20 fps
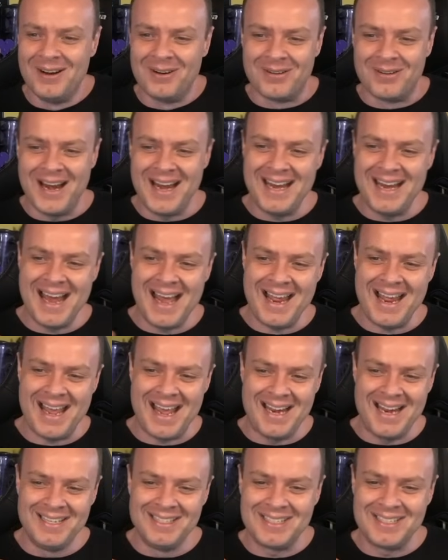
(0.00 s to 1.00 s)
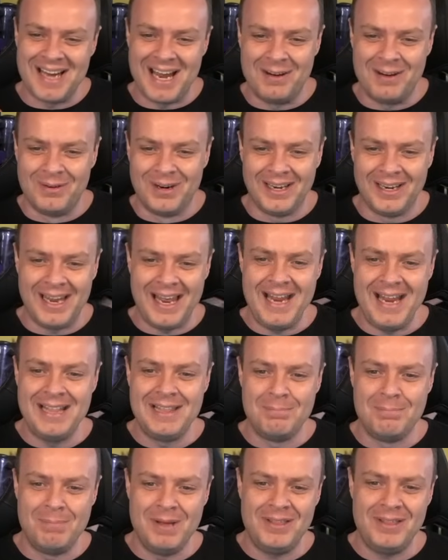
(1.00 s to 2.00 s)
Raid night ends and I relay
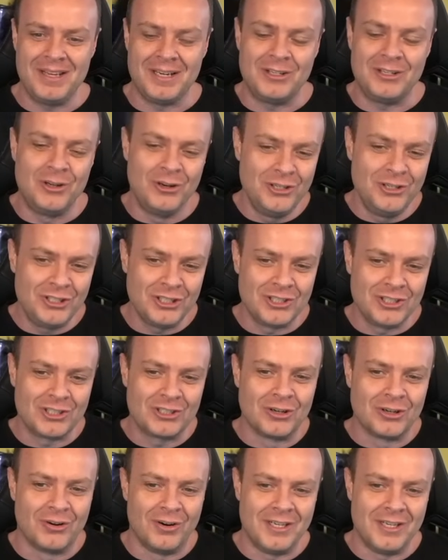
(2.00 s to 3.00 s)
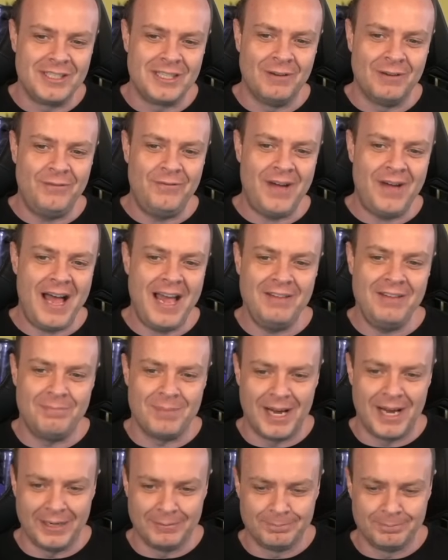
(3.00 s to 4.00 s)
the mythic dungeon story to the
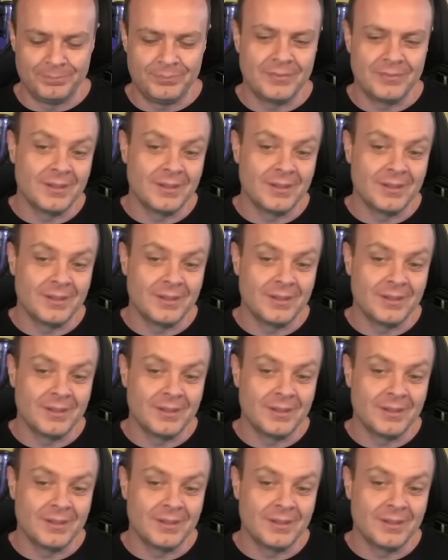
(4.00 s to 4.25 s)
5-man.